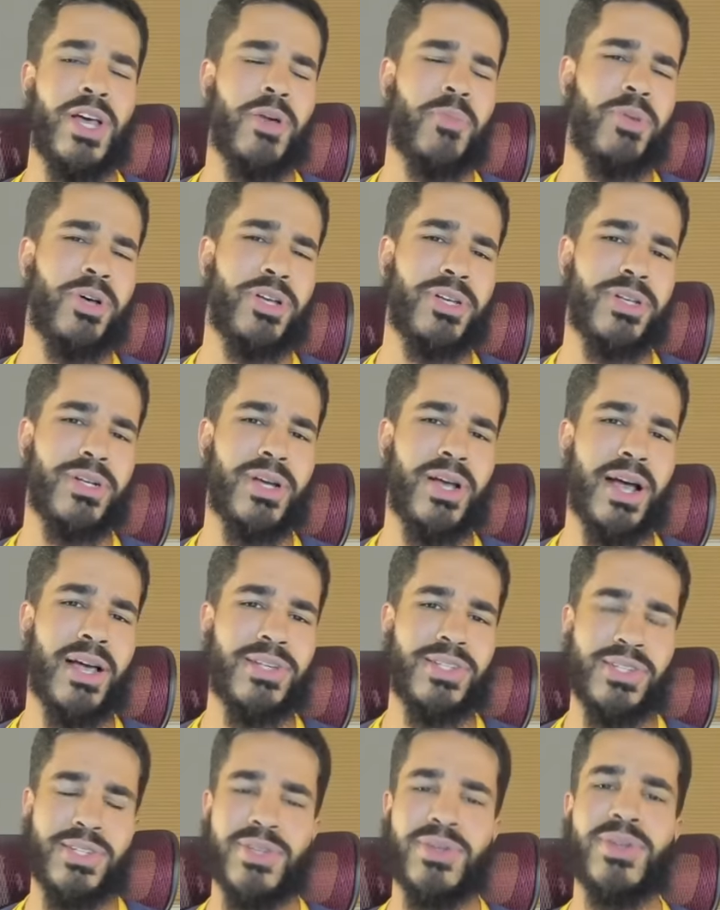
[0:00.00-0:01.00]
but I
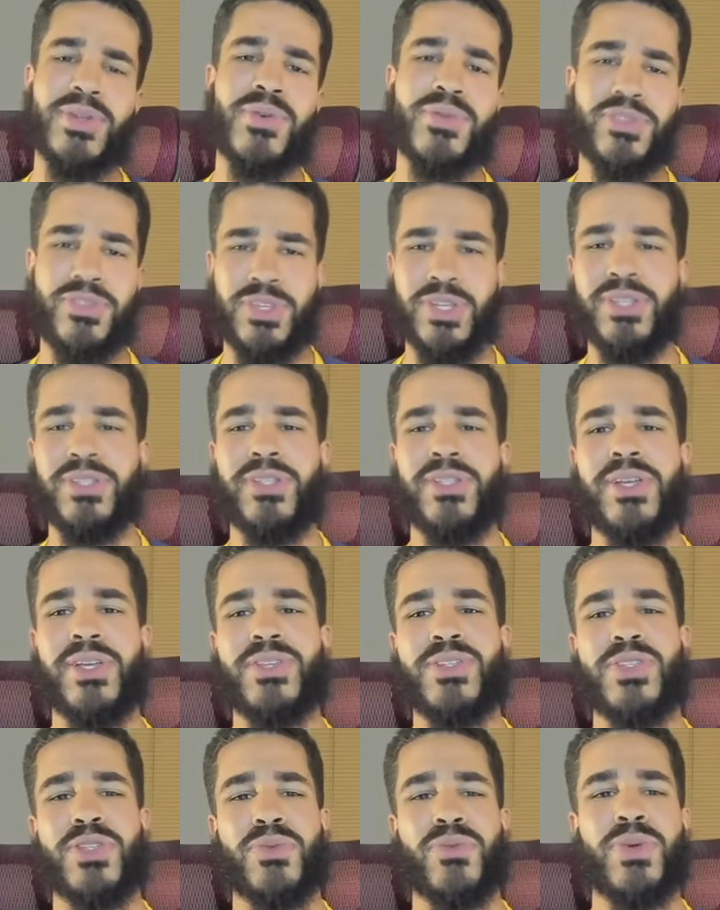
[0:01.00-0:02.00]
still don't think that
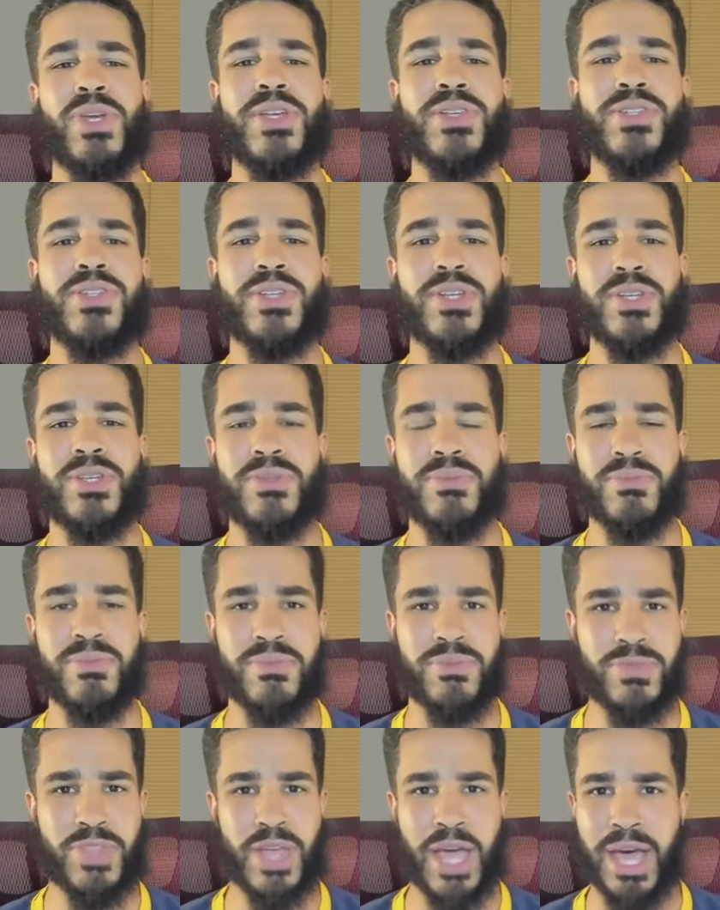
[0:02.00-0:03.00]
that's the
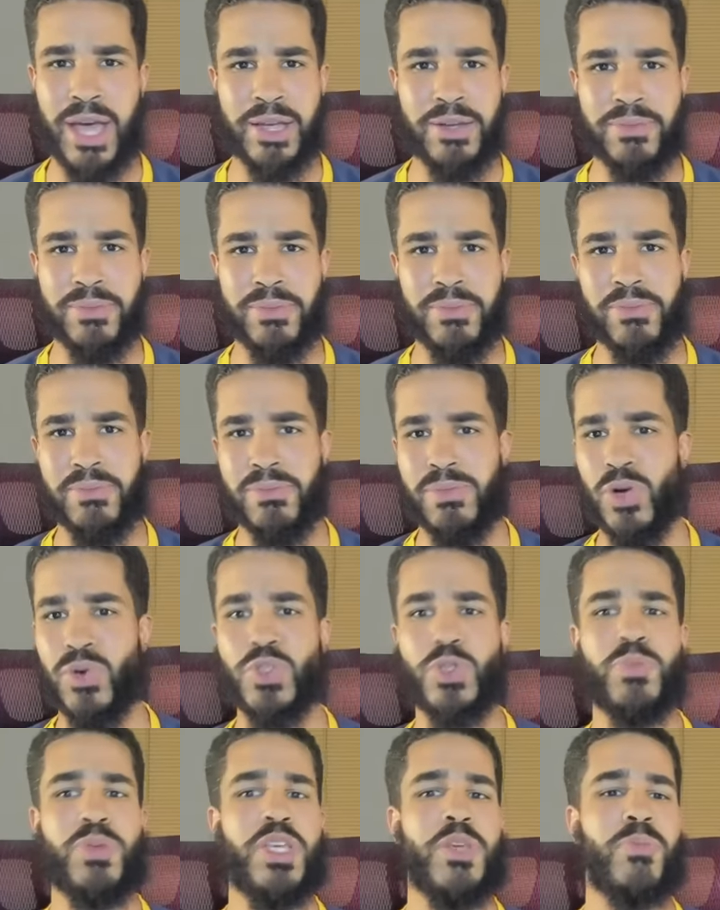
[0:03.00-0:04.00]
reason that
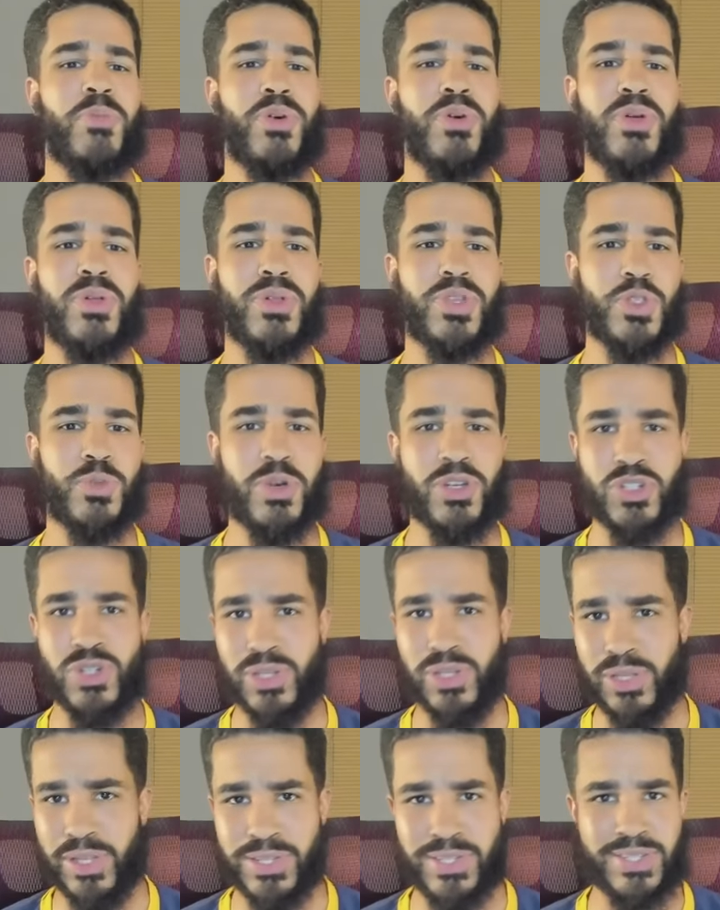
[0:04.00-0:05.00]
most people,
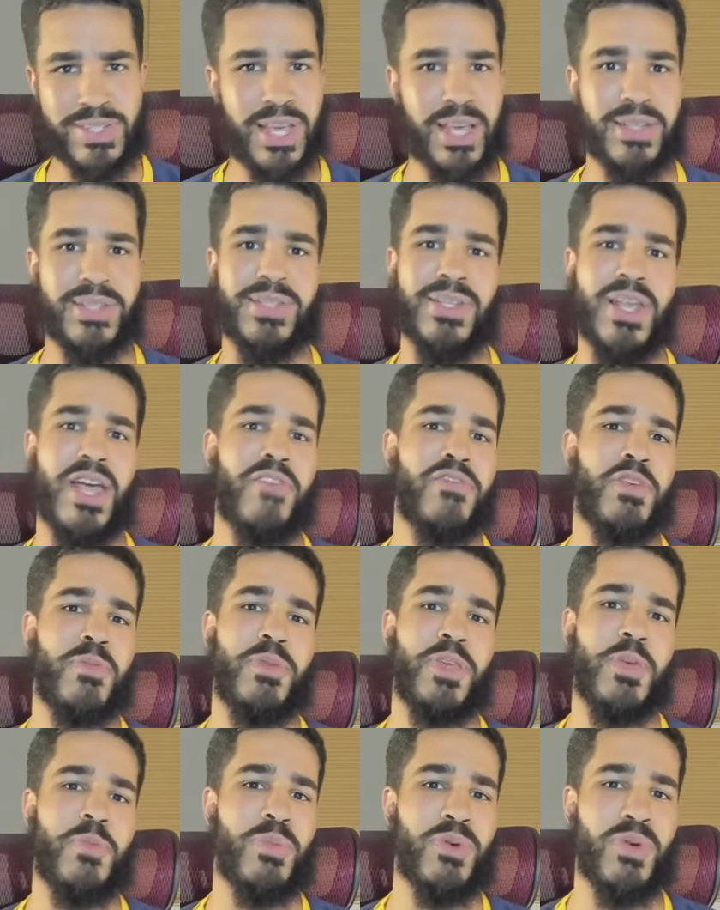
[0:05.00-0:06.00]
especially less tech savvy
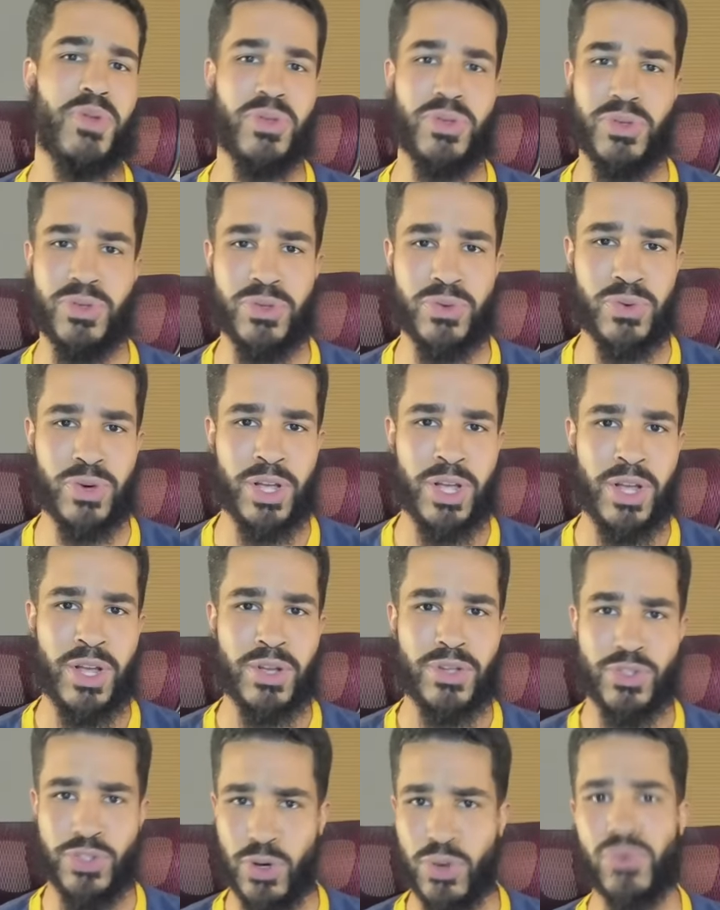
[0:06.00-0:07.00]
people who
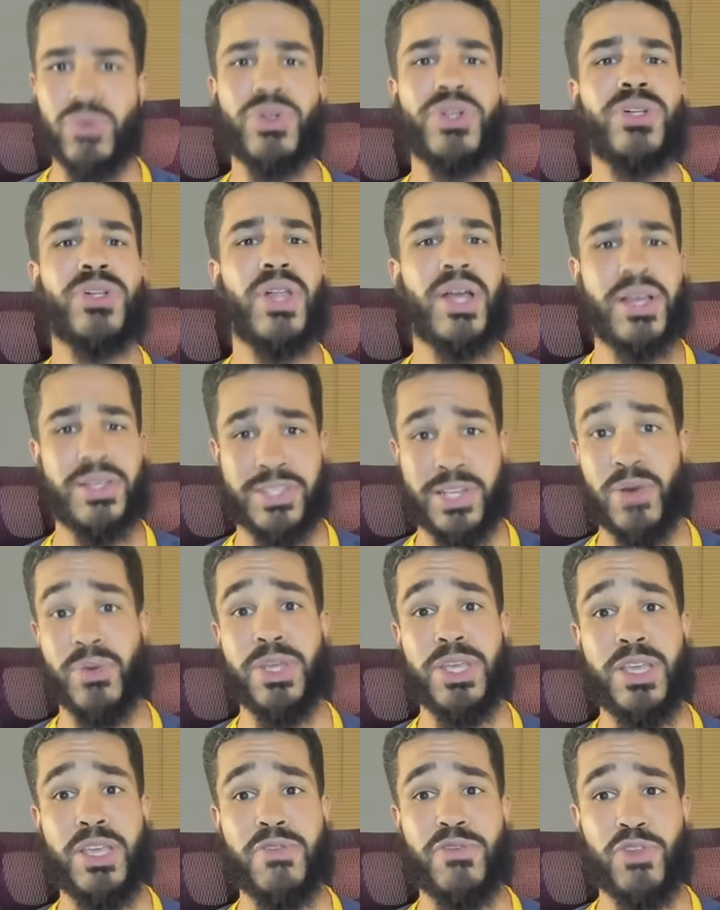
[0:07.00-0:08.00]
don't realize how
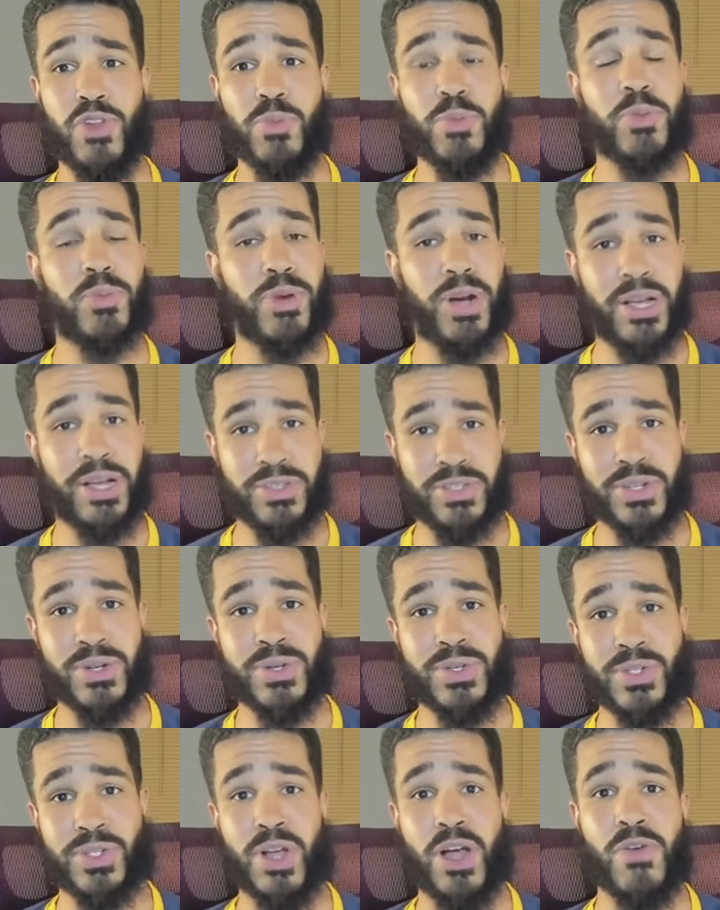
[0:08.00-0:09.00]
evil
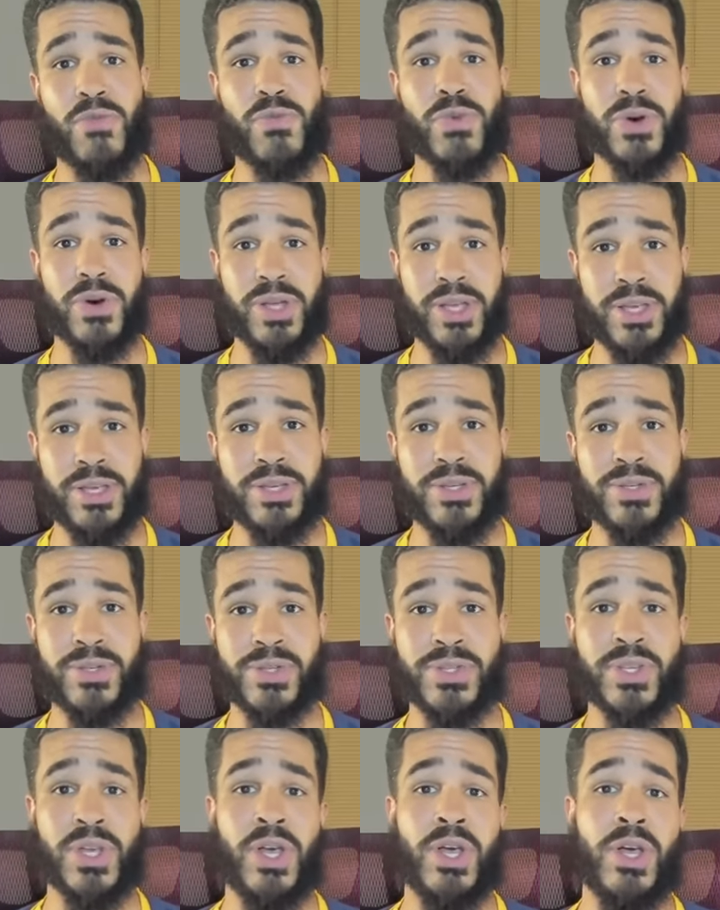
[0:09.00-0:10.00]
proprietary software
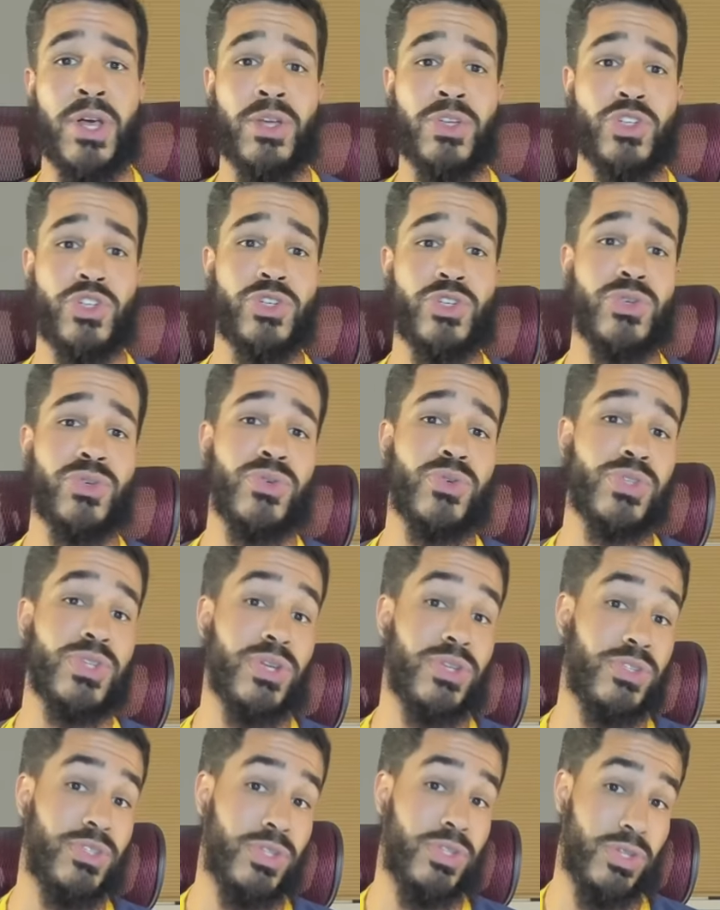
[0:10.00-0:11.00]
is, choose
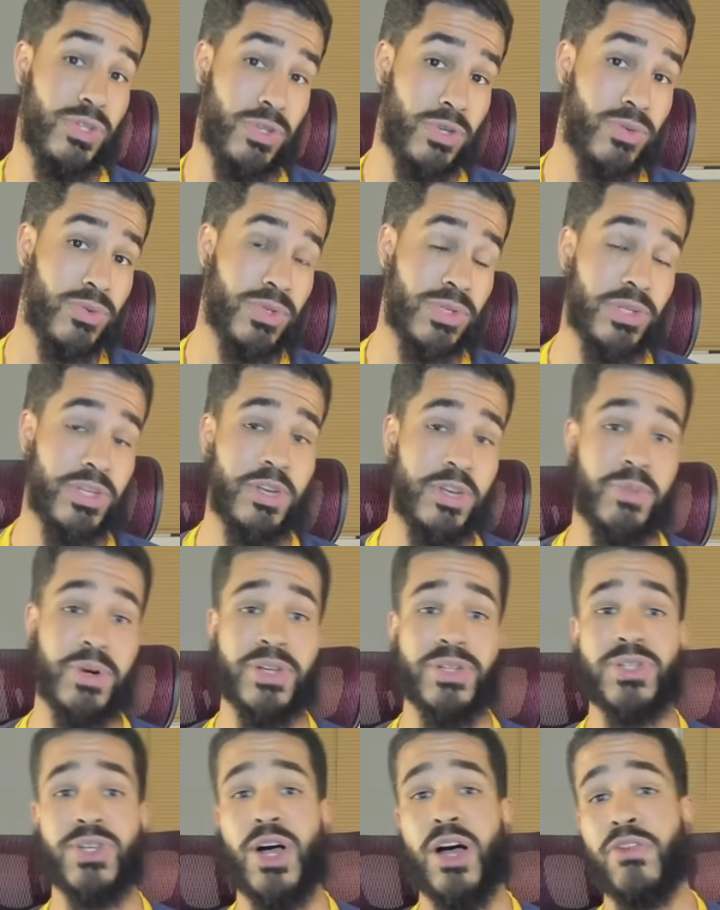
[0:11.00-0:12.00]
to use Libre
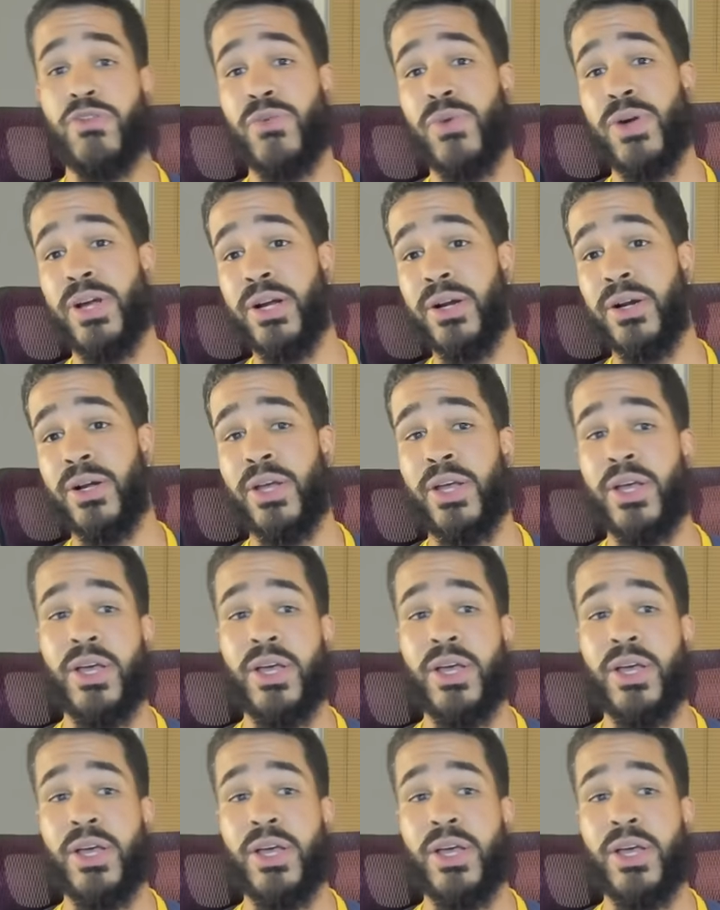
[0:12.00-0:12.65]
software.